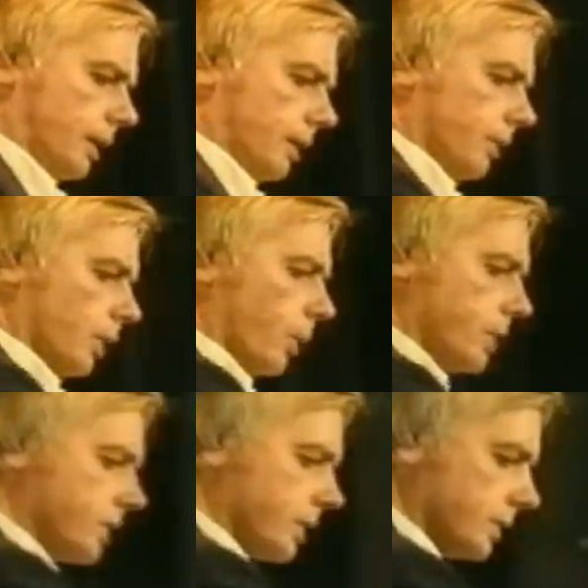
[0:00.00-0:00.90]
the
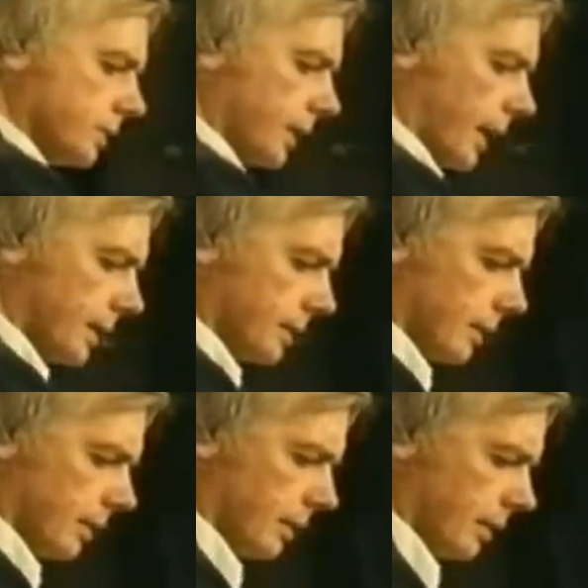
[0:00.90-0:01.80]
questions that
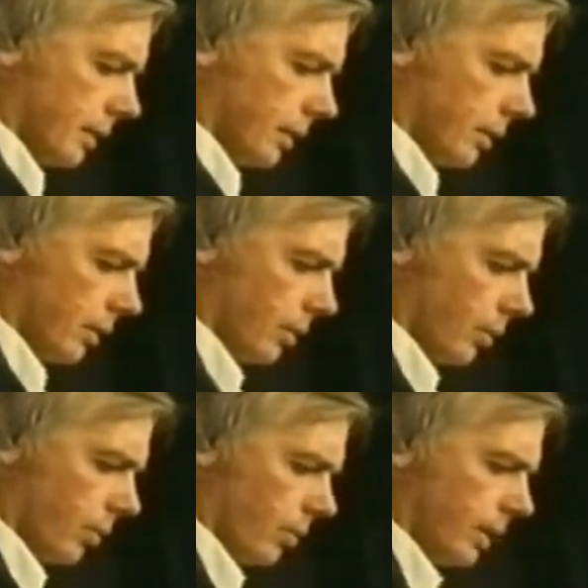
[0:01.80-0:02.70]

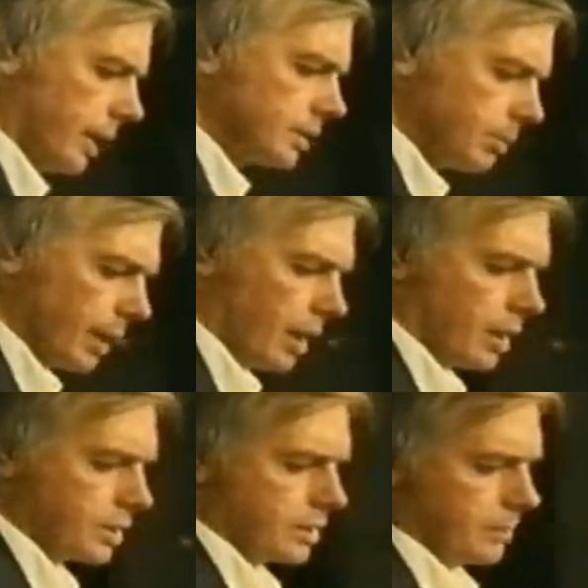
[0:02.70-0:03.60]
need to be
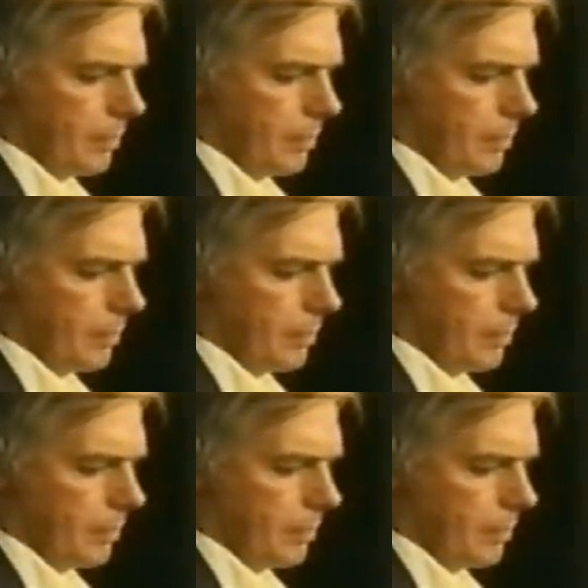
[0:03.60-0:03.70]
asked